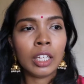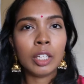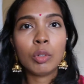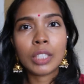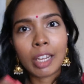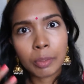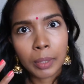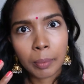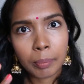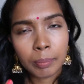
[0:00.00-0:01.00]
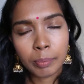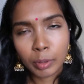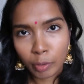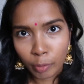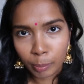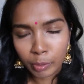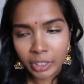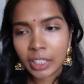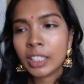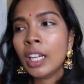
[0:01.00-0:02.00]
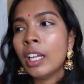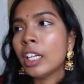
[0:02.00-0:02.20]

He knows how to be a beautiful prince.